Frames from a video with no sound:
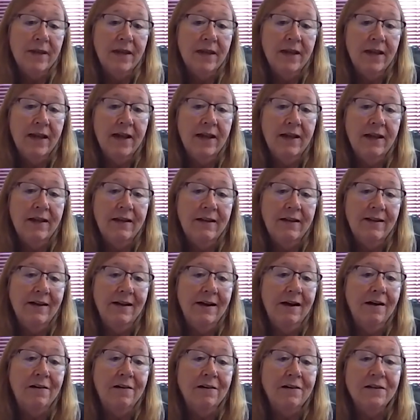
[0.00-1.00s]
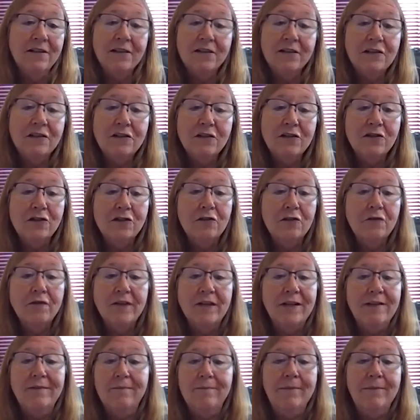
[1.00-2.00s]
And ours is a
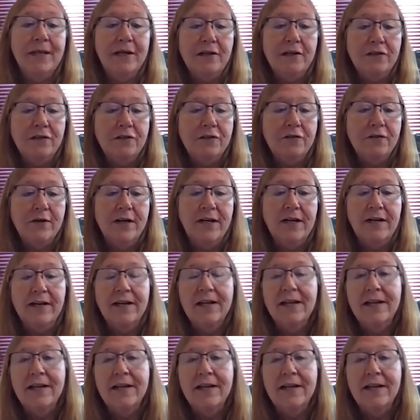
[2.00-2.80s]
servant ministry.